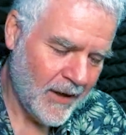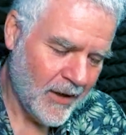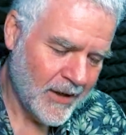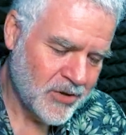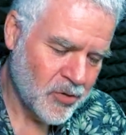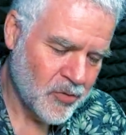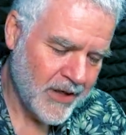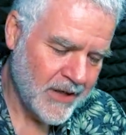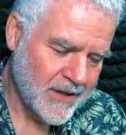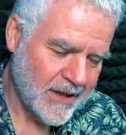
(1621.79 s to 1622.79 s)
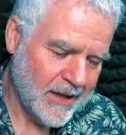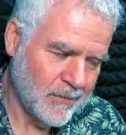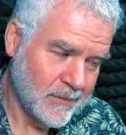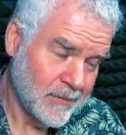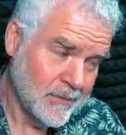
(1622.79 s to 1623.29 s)
I joined.
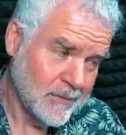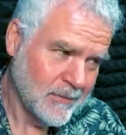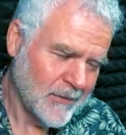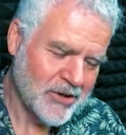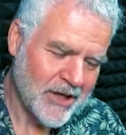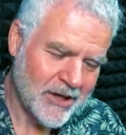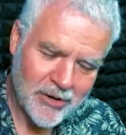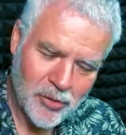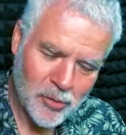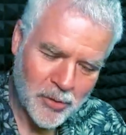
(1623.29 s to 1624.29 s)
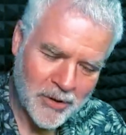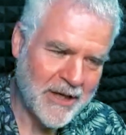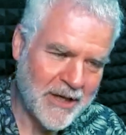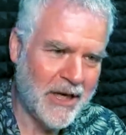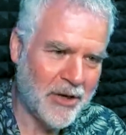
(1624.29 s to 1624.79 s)
Um, I'll say I'll call it
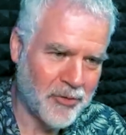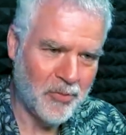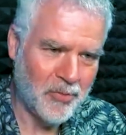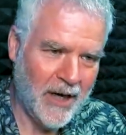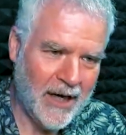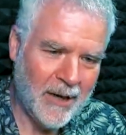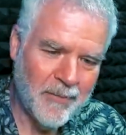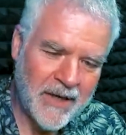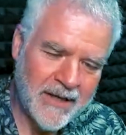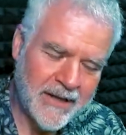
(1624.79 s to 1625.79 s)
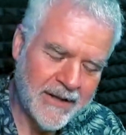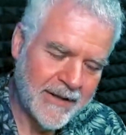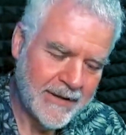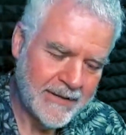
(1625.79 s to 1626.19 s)
DB Group um, in